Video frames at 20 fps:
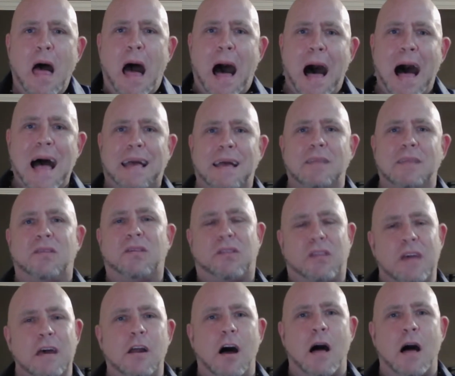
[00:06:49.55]
I can
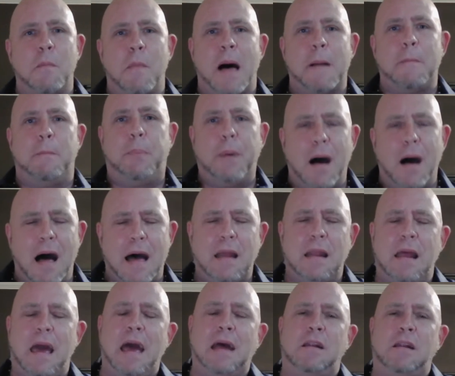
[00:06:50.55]
sit on my
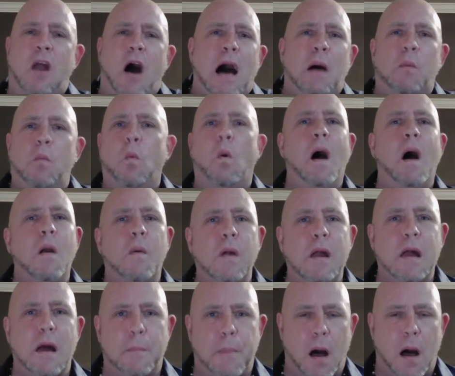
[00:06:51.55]
butt and not
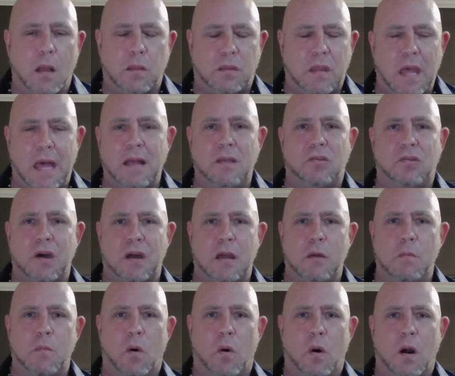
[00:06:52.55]
worry about things
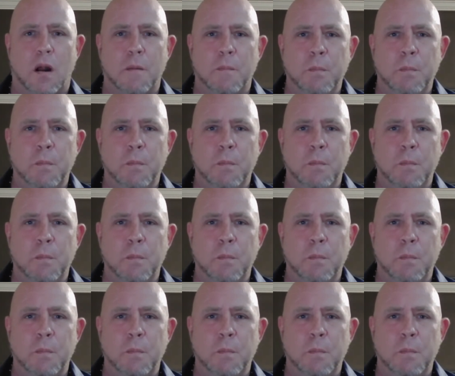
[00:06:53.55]
anymore.